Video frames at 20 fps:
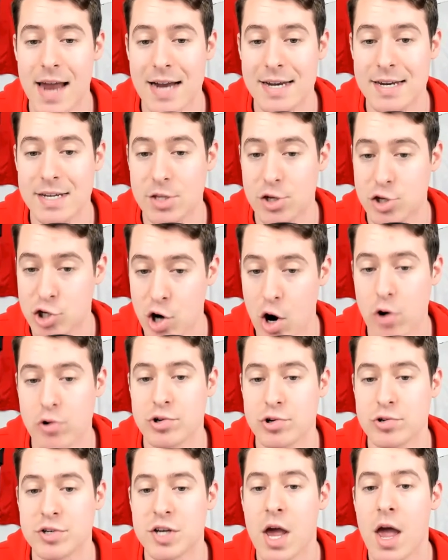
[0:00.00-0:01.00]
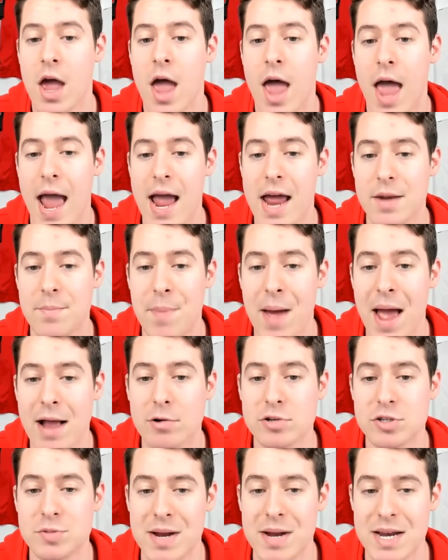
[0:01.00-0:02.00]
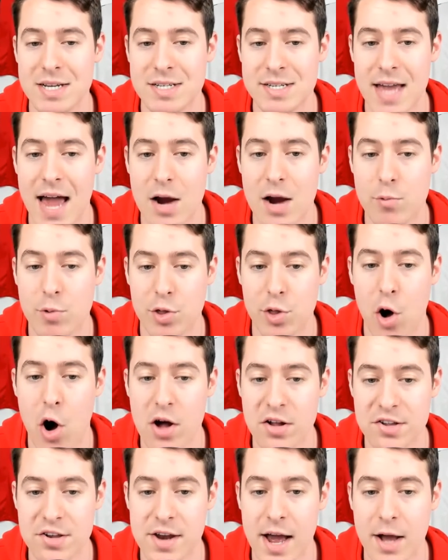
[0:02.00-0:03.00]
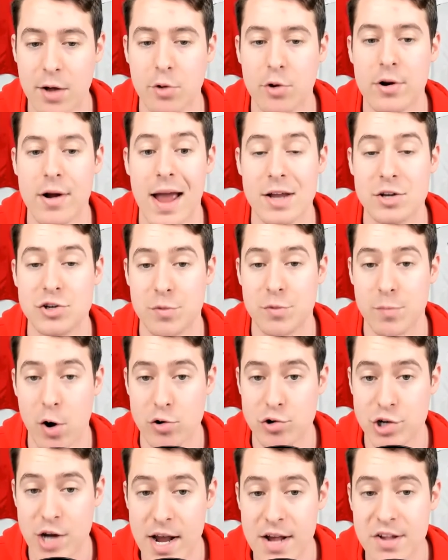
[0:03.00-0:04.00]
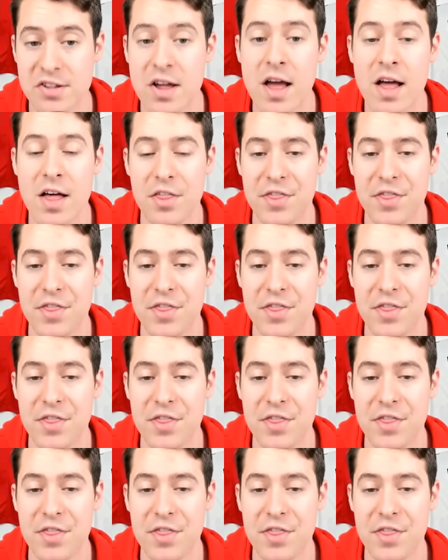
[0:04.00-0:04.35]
I did the Chargers and Bengals mini stack with Austin Eckler and Jamar Chase.